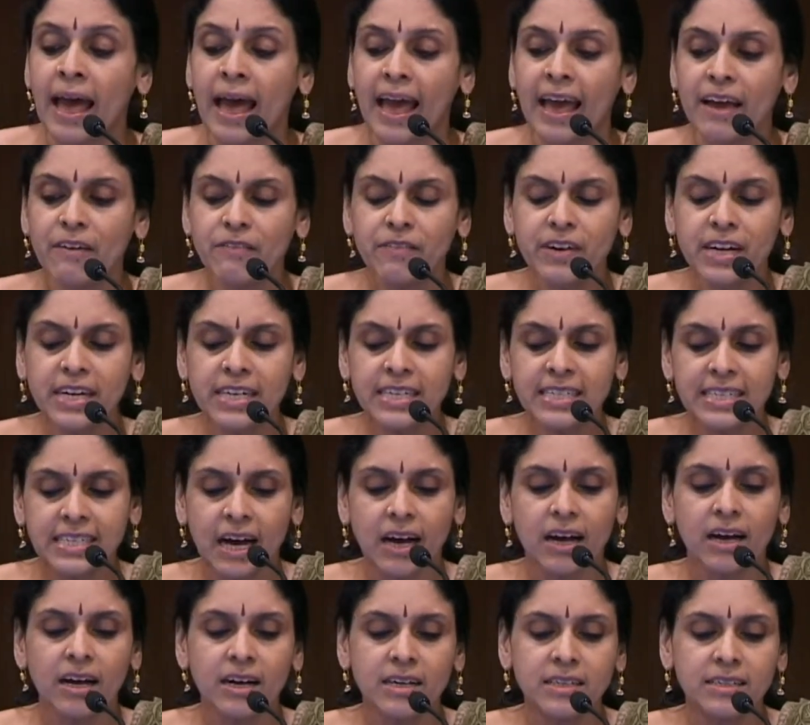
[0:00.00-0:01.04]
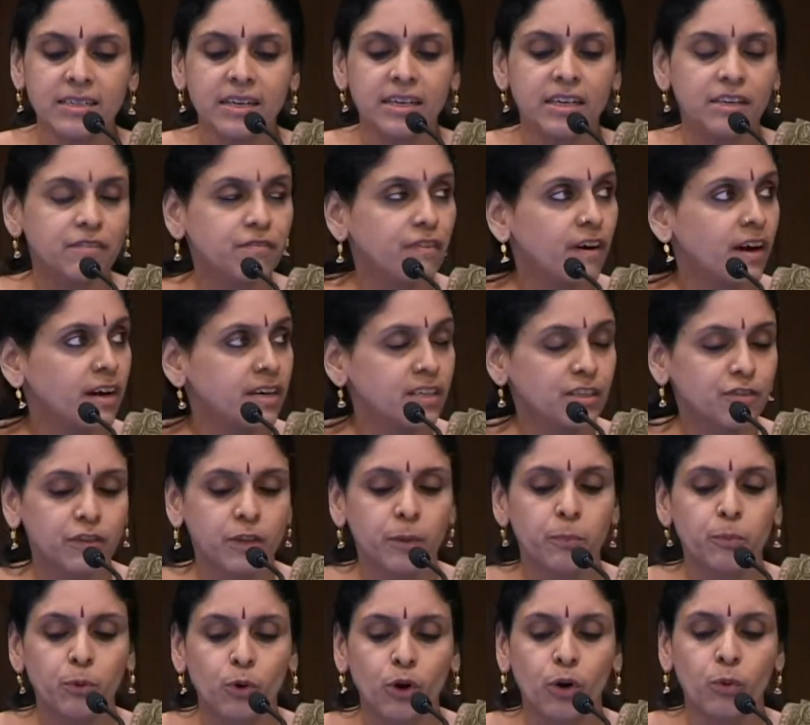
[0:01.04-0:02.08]
Every Sangha signifies for
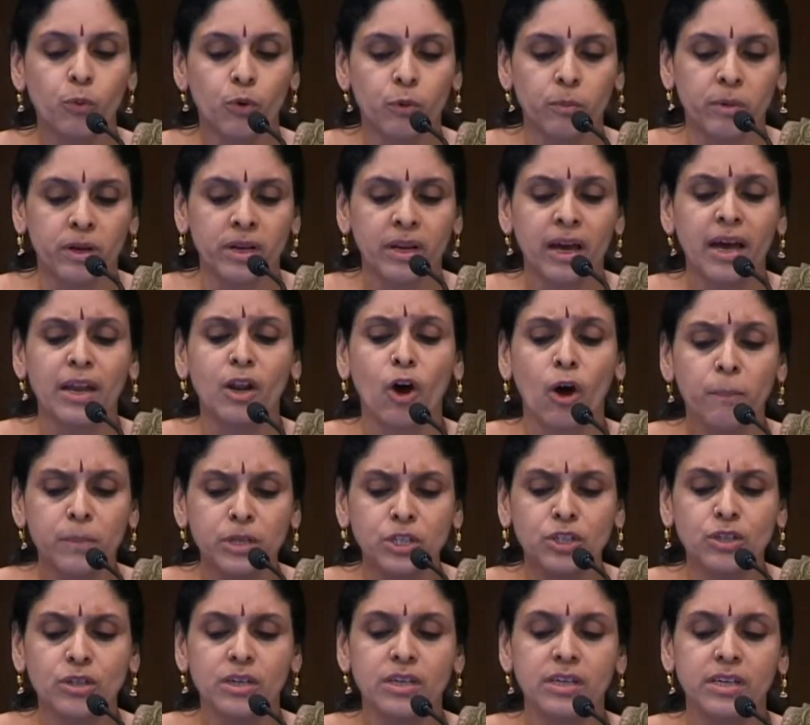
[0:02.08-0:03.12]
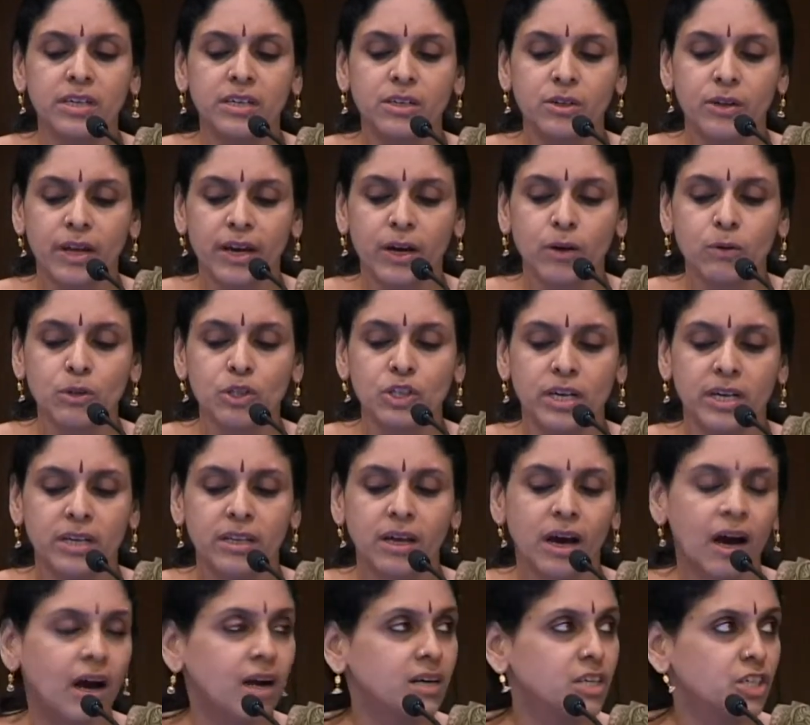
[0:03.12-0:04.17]
the poor woman an opportunity to
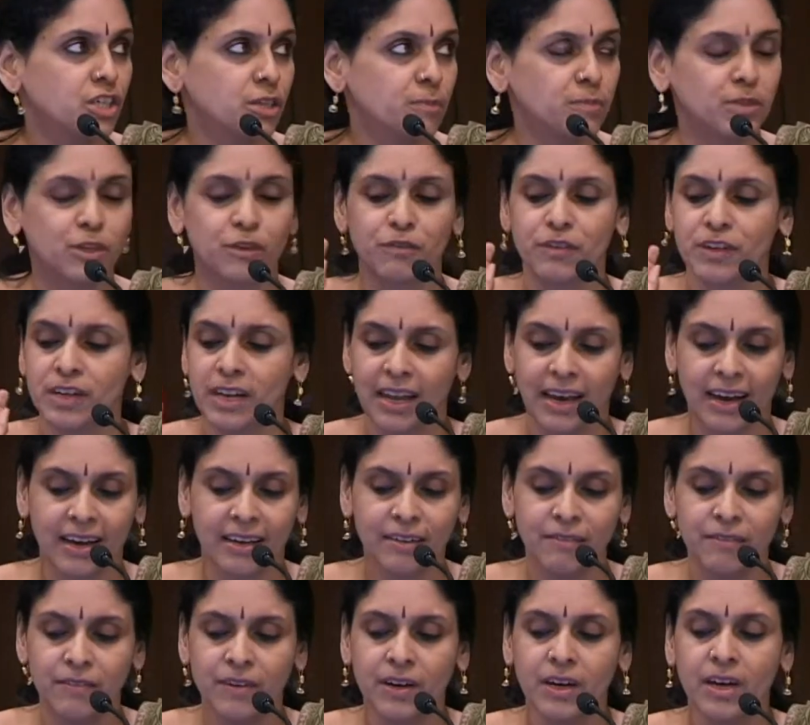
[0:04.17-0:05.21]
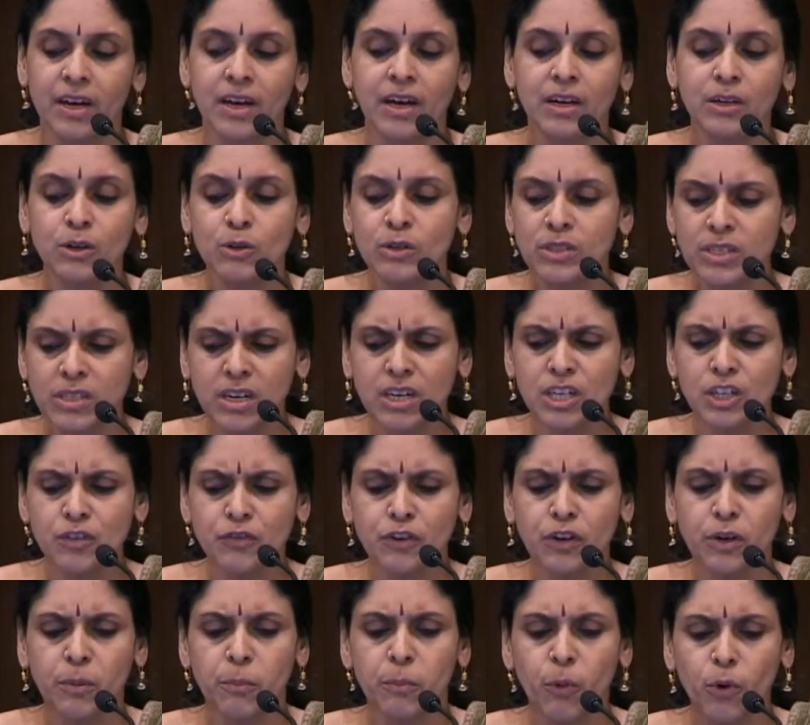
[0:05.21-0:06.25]
negotiate the hardships of her life, to search
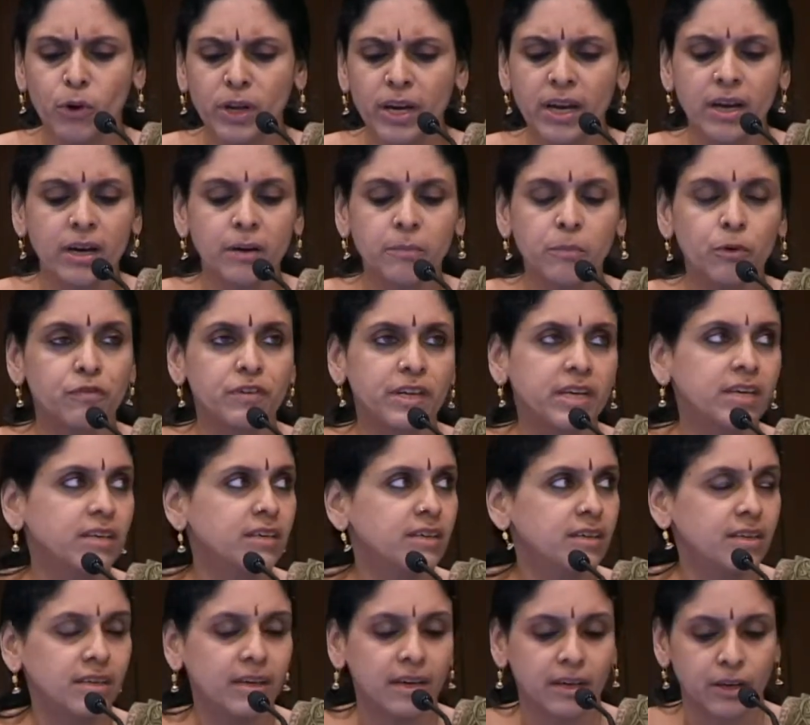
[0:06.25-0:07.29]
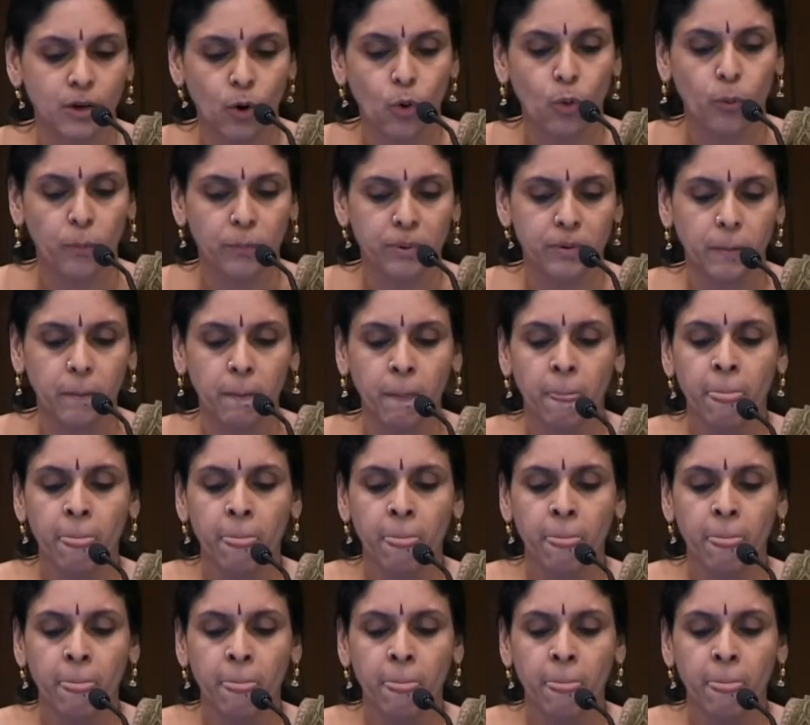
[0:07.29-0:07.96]
for a modicum of dignity and hope.